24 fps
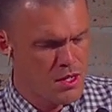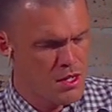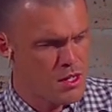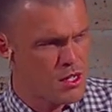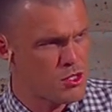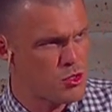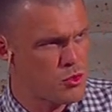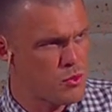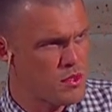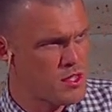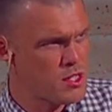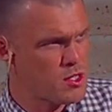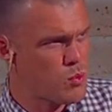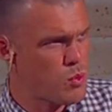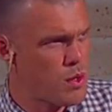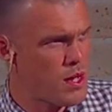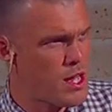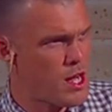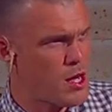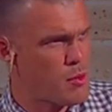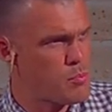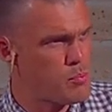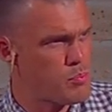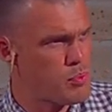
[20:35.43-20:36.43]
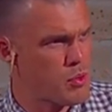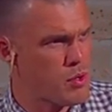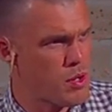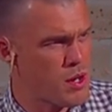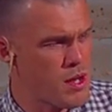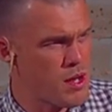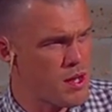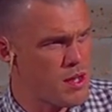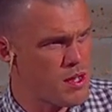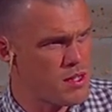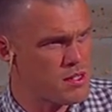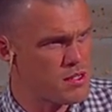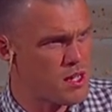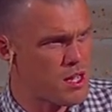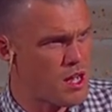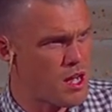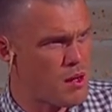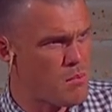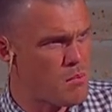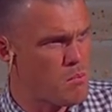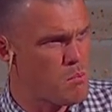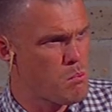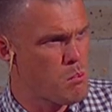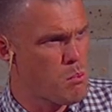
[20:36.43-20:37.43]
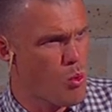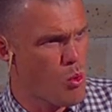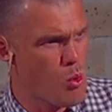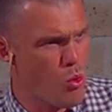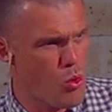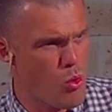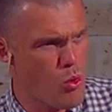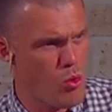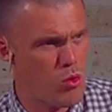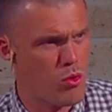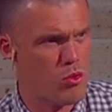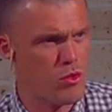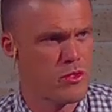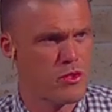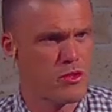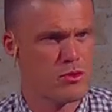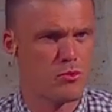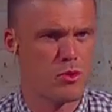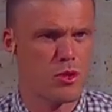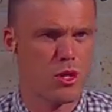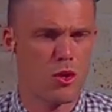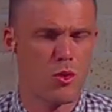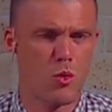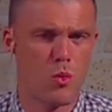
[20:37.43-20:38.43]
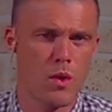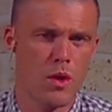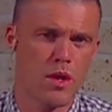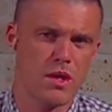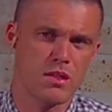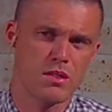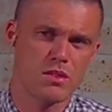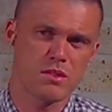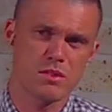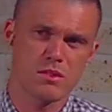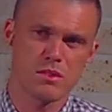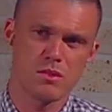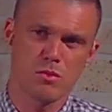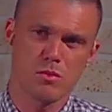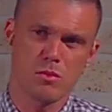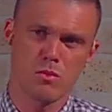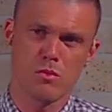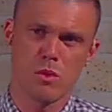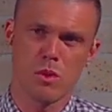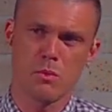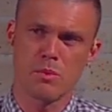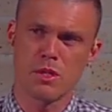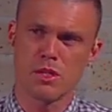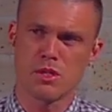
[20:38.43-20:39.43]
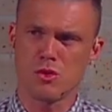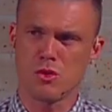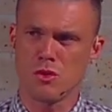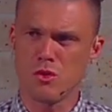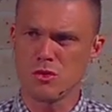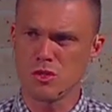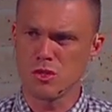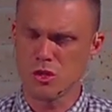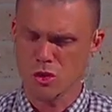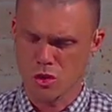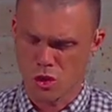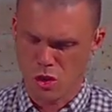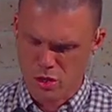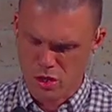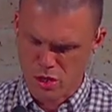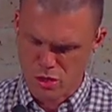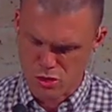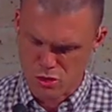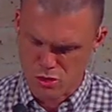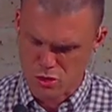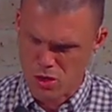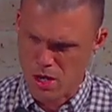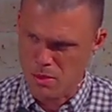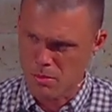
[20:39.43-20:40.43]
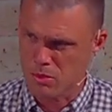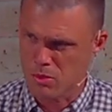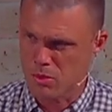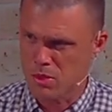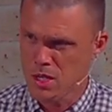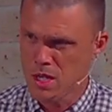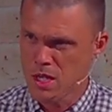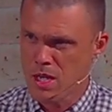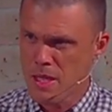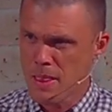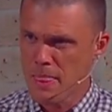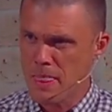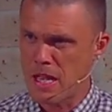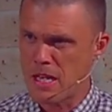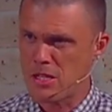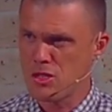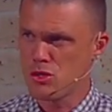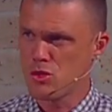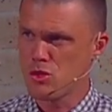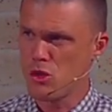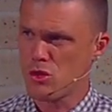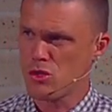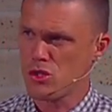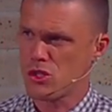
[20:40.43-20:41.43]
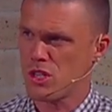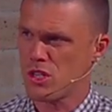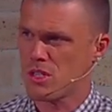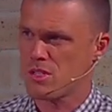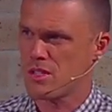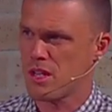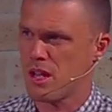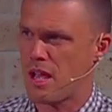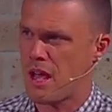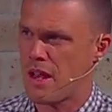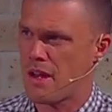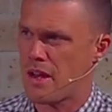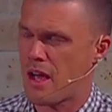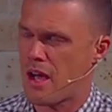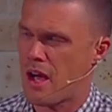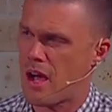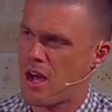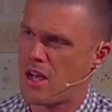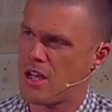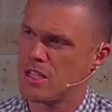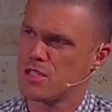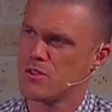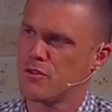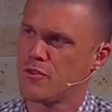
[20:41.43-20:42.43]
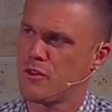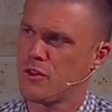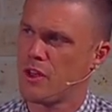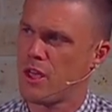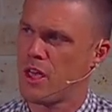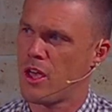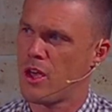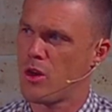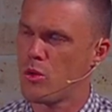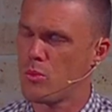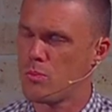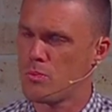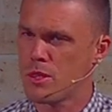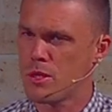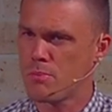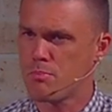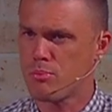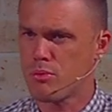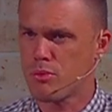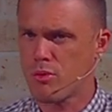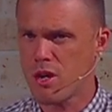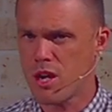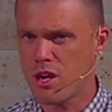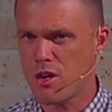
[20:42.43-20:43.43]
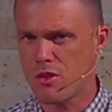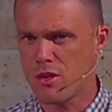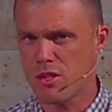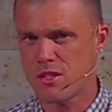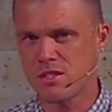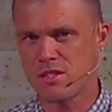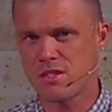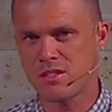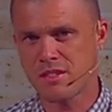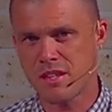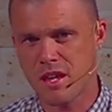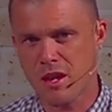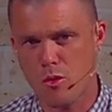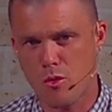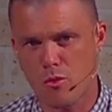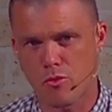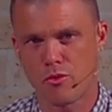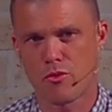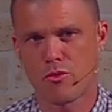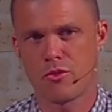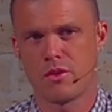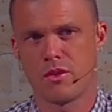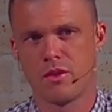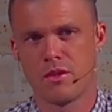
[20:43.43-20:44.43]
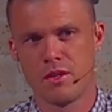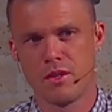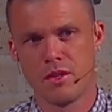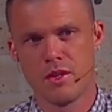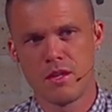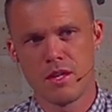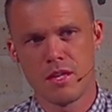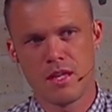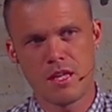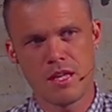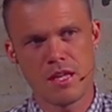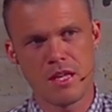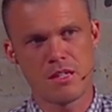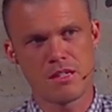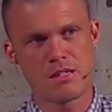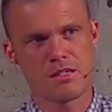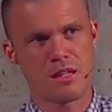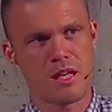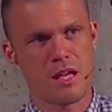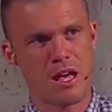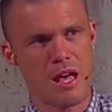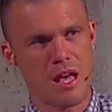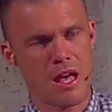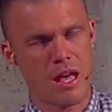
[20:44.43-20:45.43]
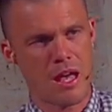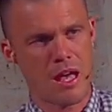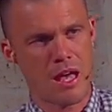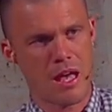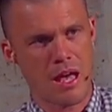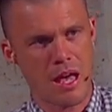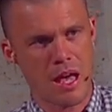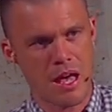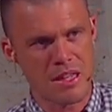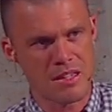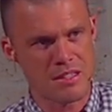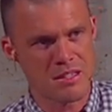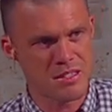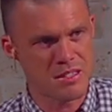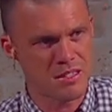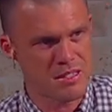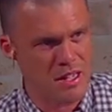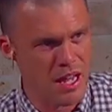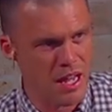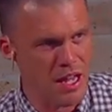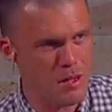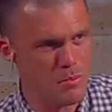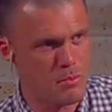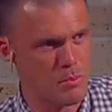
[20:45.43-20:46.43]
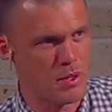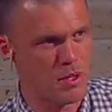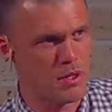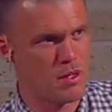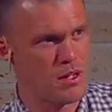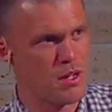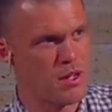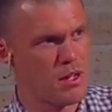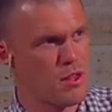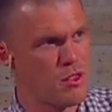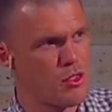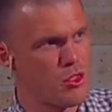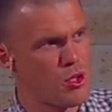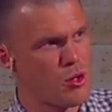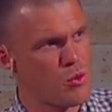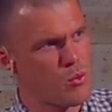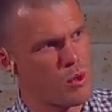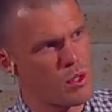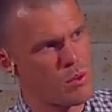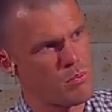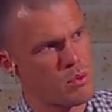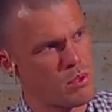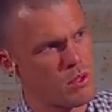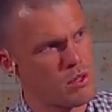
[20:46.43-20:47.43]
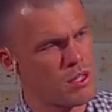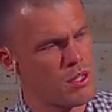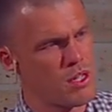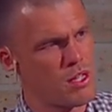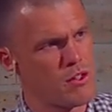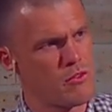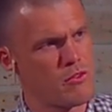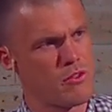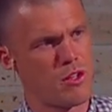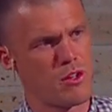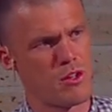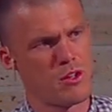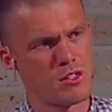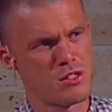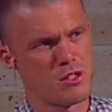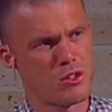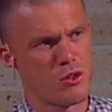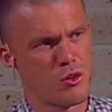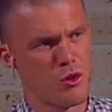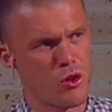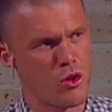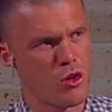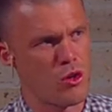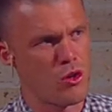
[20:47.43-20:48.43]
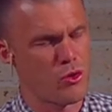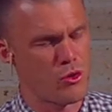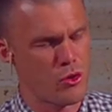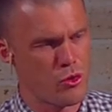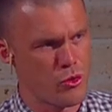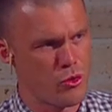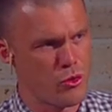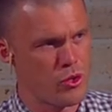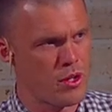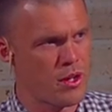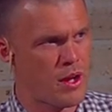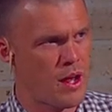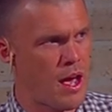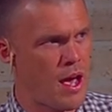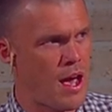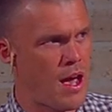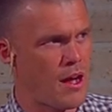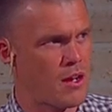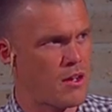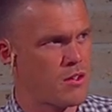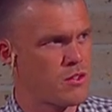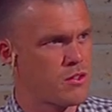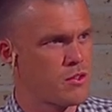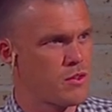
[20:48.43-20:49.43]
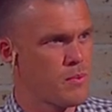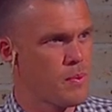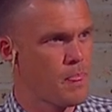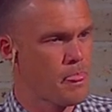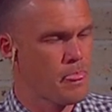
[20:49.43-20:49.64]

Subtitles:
And so in this way, our prayers are more than requests. When we turn to God in trouble, it's not just an ask for help. The prayer itself is a statement that we believe there is a God who can act,